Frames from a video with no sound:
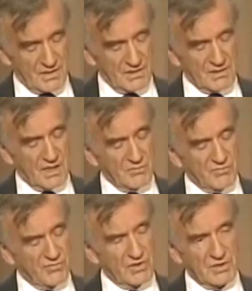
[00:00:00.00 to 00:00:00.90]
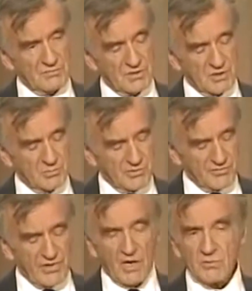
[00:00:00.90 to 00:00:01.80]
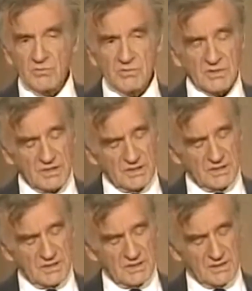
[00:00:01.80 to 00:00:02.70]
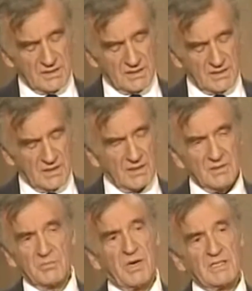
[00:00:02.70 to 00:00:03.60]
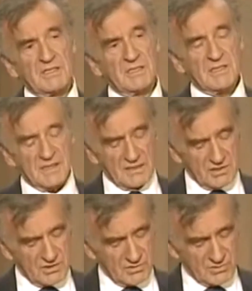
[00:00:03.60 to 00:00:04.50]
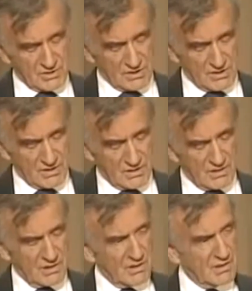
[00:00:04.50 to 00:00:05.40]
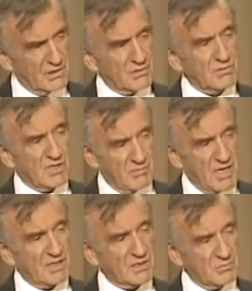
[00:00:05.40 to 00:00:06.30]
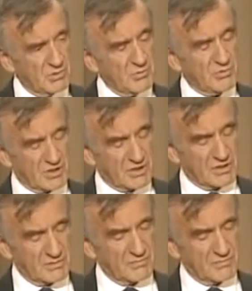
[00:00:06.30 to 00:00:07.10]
and I am filled with a profound and abiding gratitude to the American people.